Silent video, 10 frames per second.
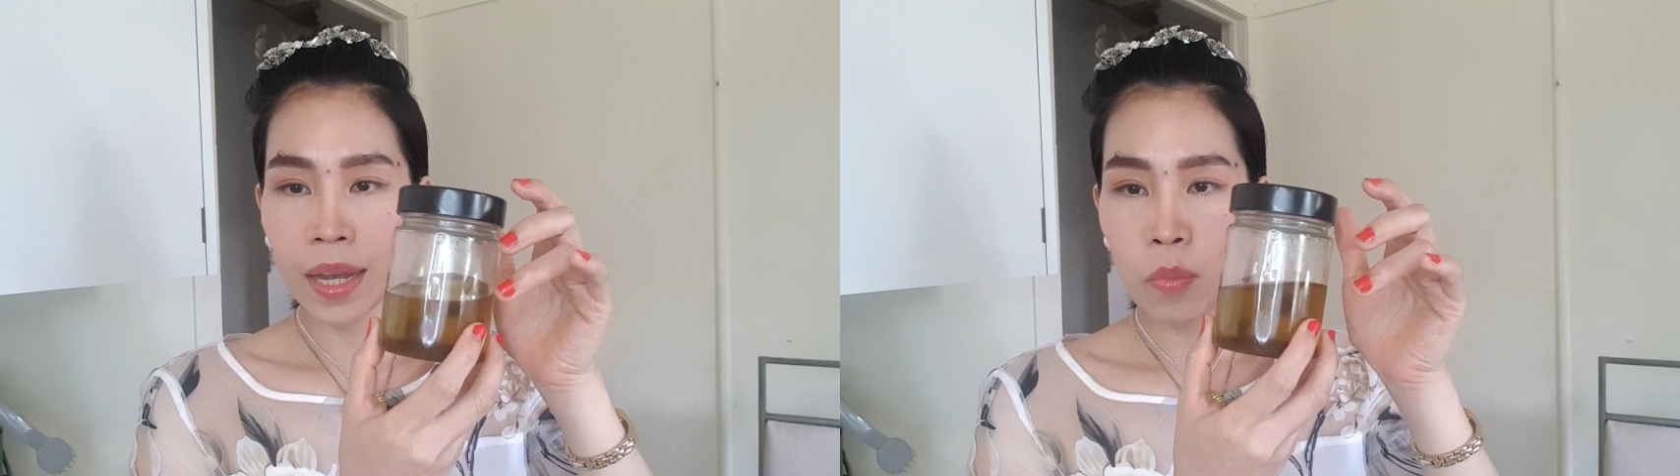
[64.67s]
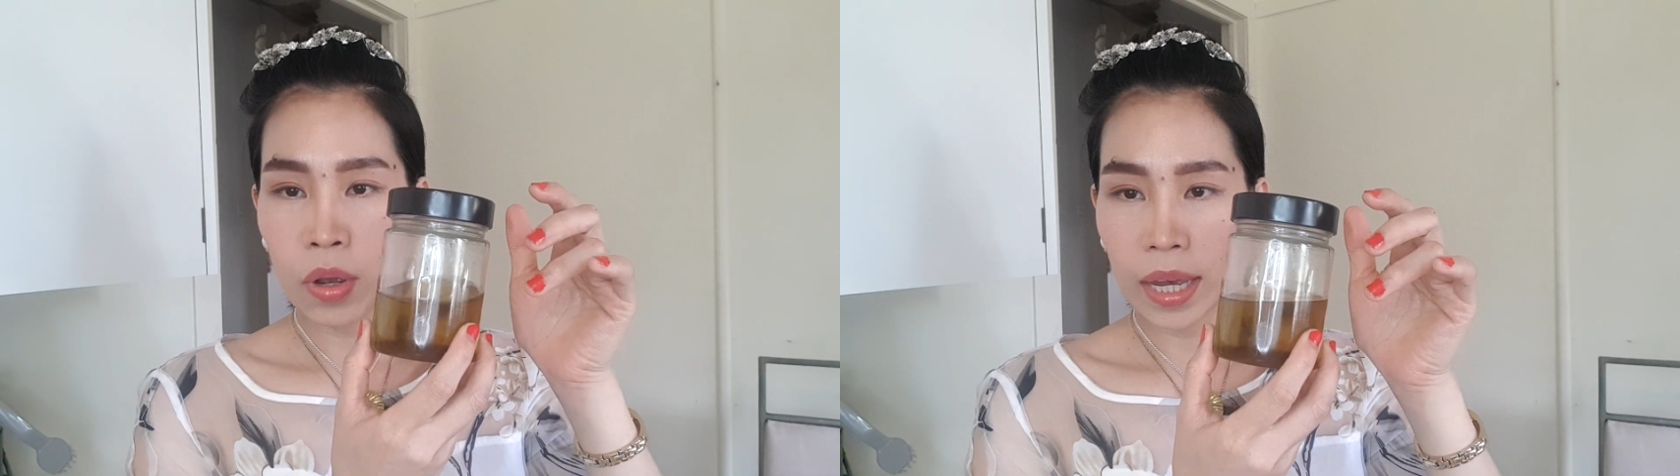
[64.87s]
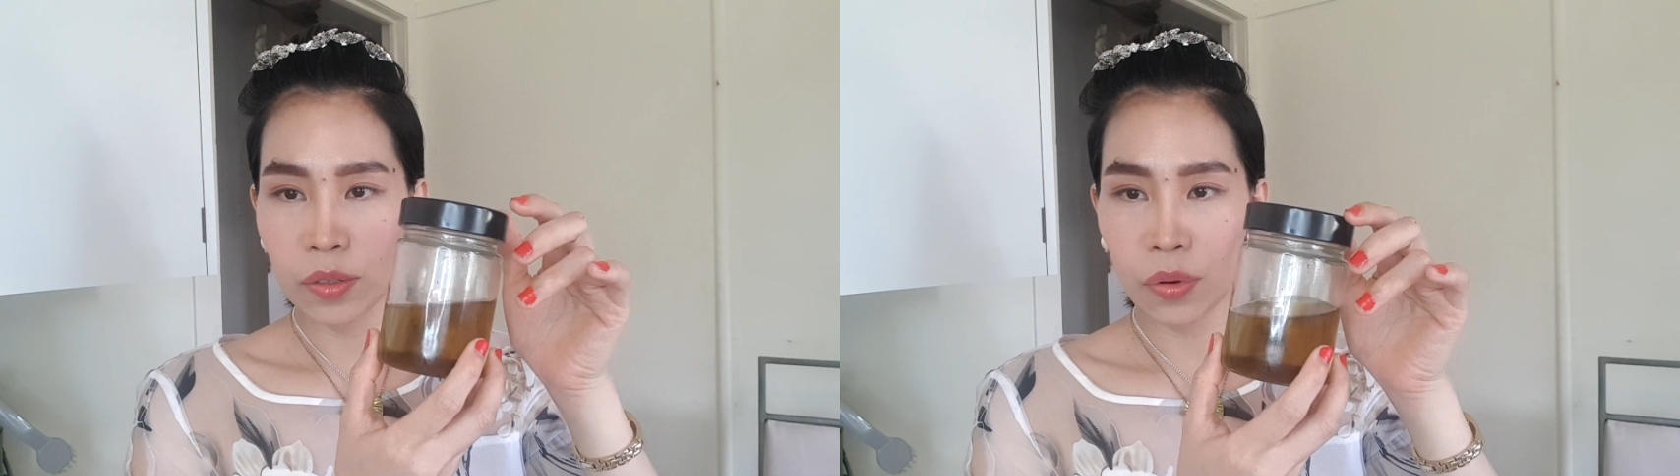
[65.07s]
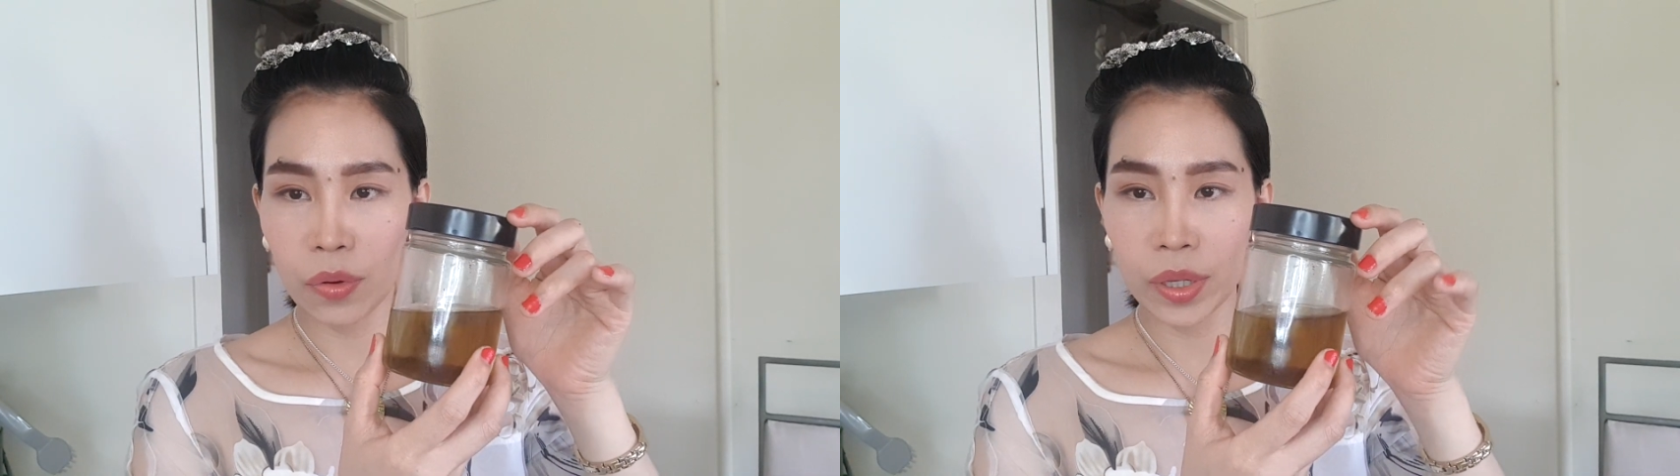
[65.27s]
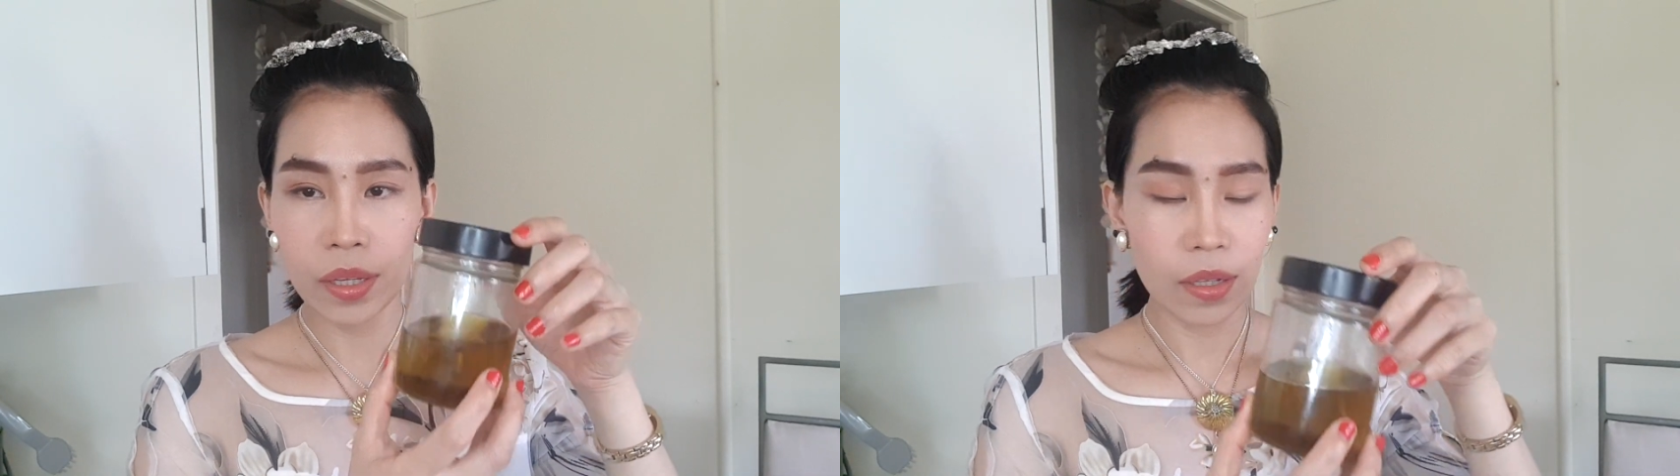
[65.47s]
avocado
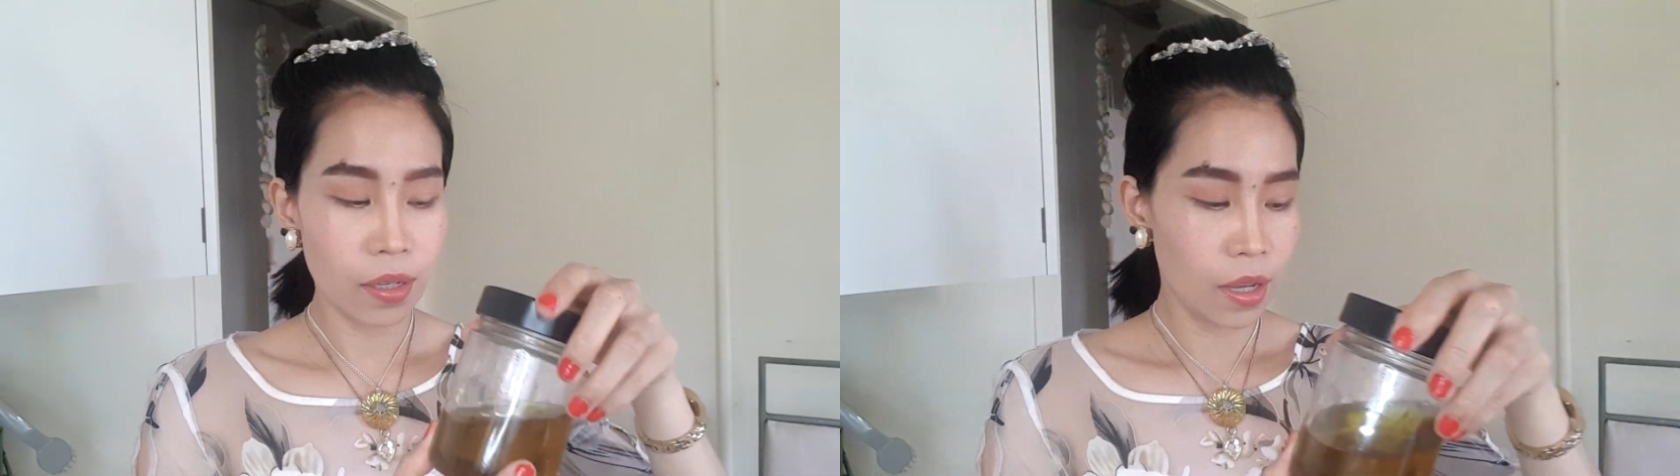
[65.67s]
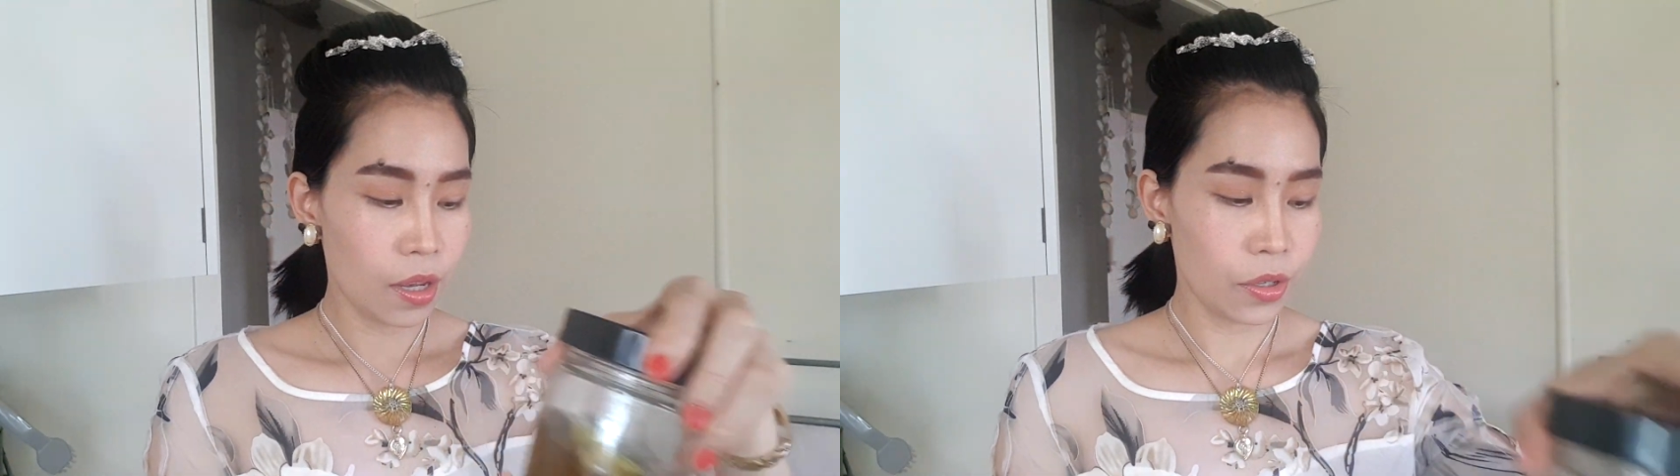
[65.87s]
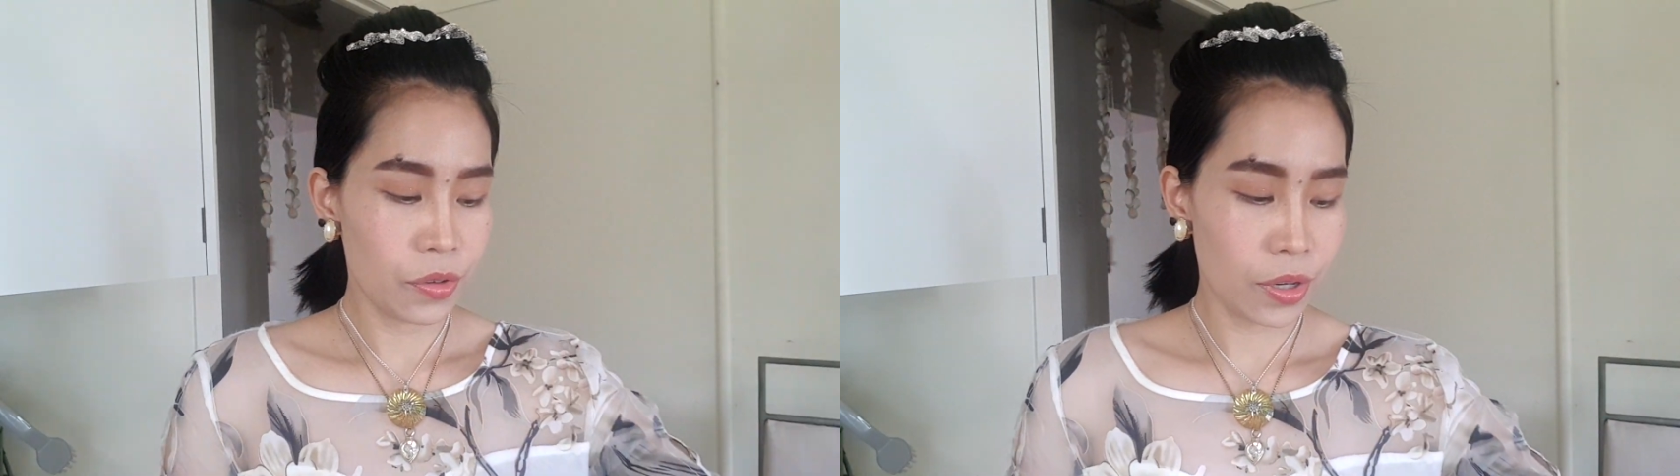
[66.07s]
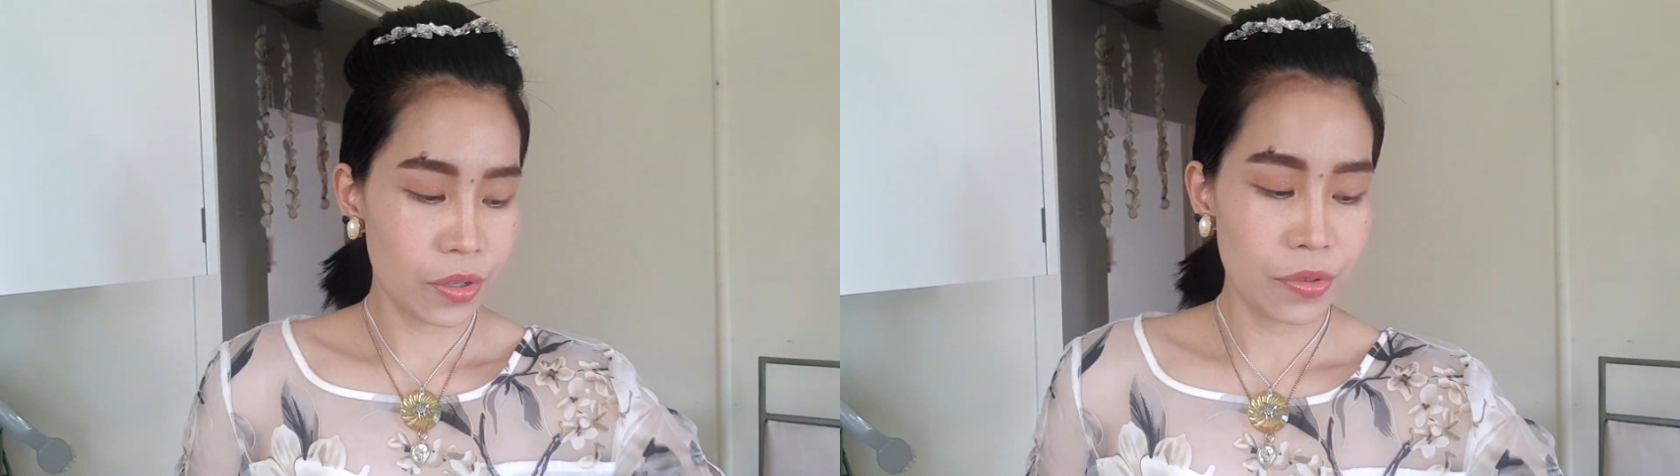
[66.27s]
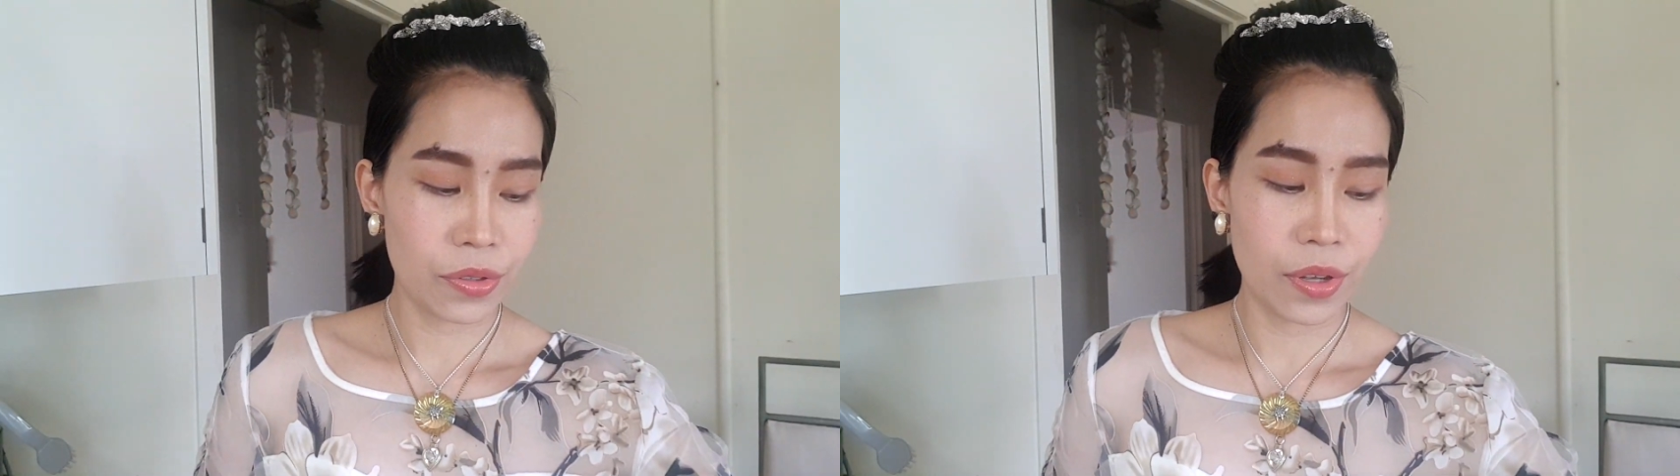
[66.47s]
oil, you
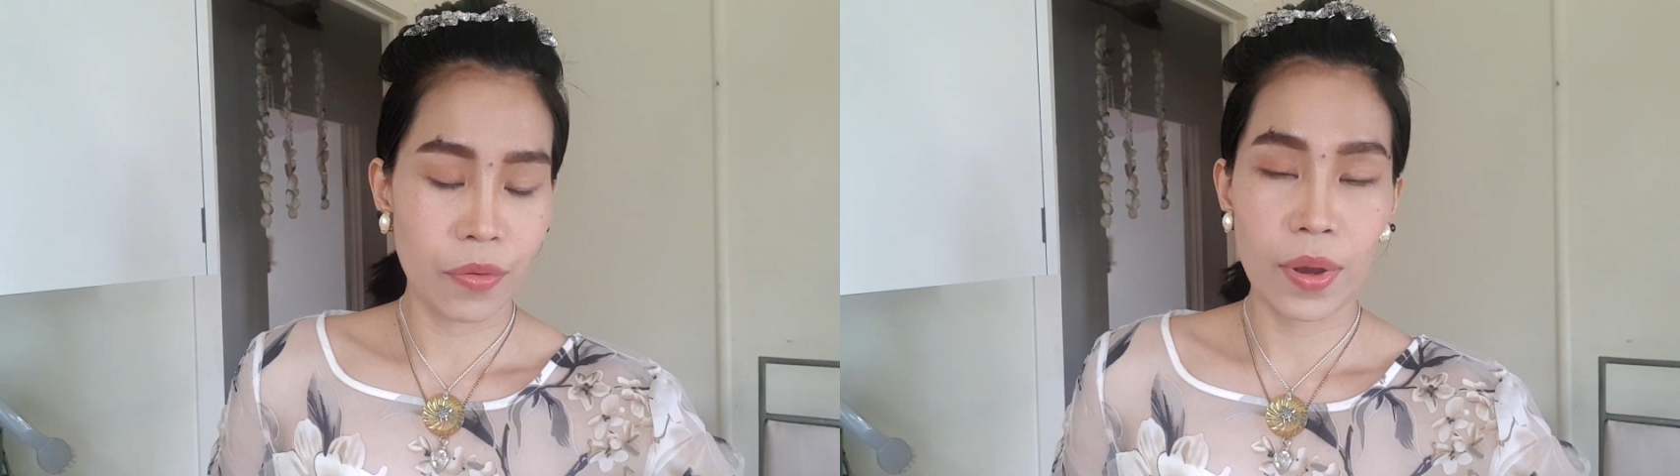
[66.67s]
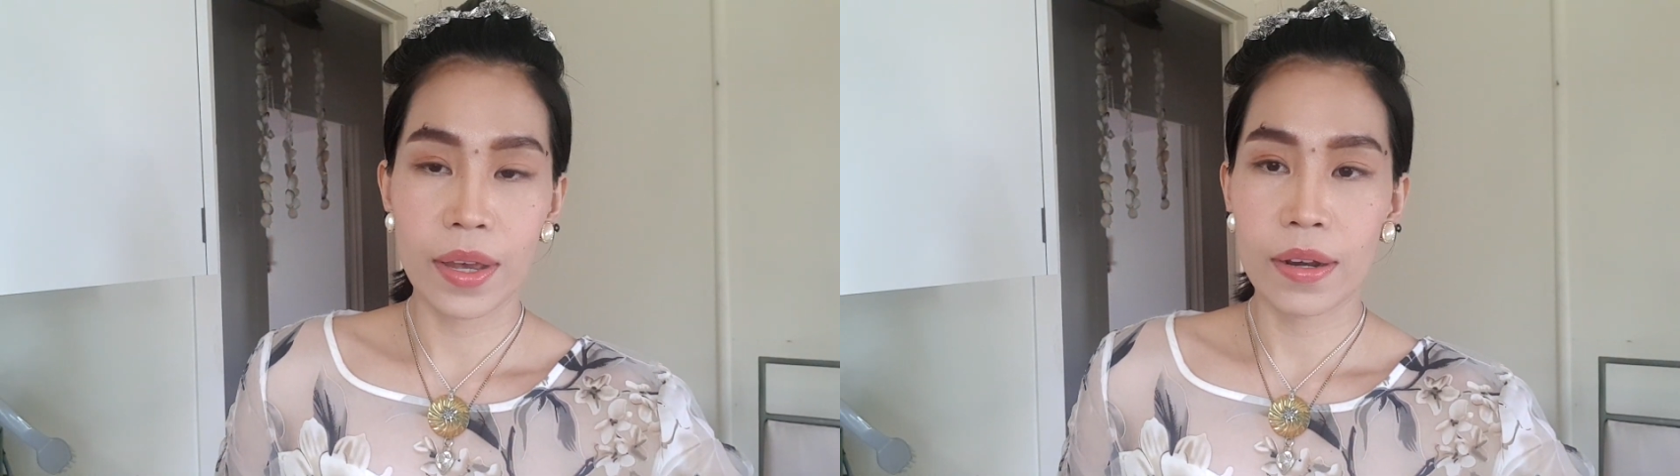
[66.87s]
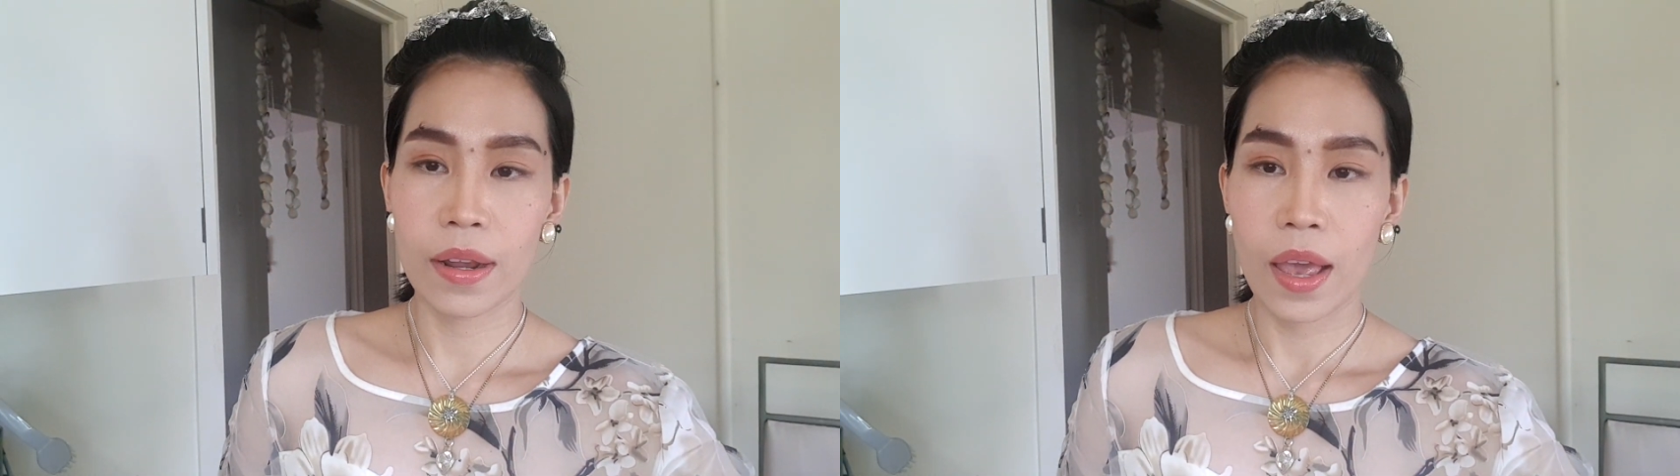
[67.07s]
can use that one.